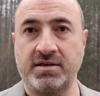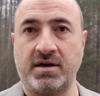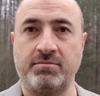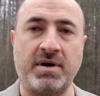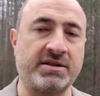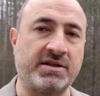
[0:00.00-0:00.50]
uh,
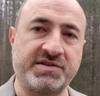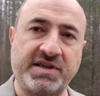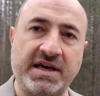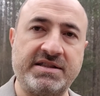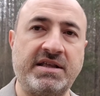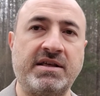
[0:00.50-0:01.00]
models
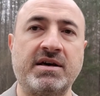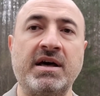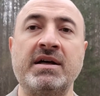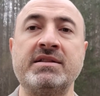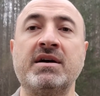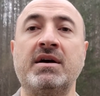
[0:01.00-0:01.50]
getting
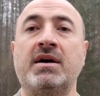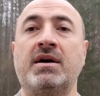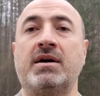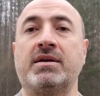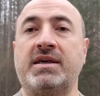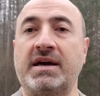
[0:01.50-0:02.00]
and
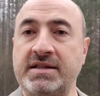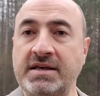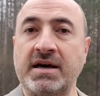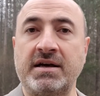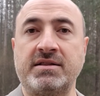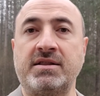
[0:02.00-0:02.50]
uh, getting
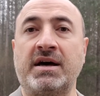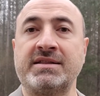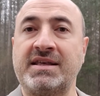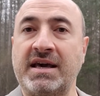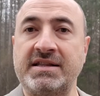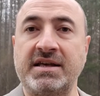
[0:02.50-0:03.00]
and not
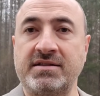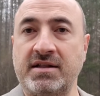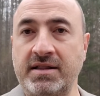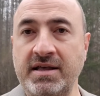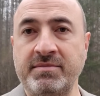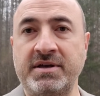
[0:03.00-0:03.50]
getting the
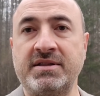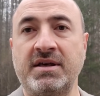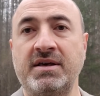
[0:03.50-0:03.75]
limit,